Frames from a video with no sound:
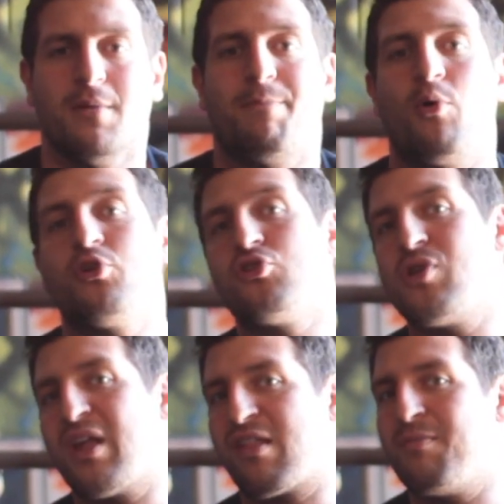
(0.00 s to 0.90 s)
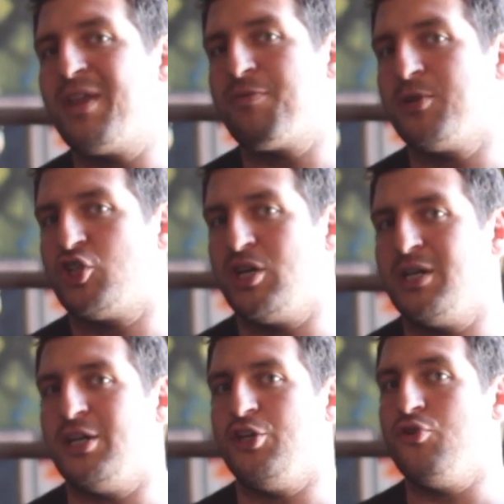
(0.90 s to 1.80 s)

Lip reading: But when you're doing a Smith machine,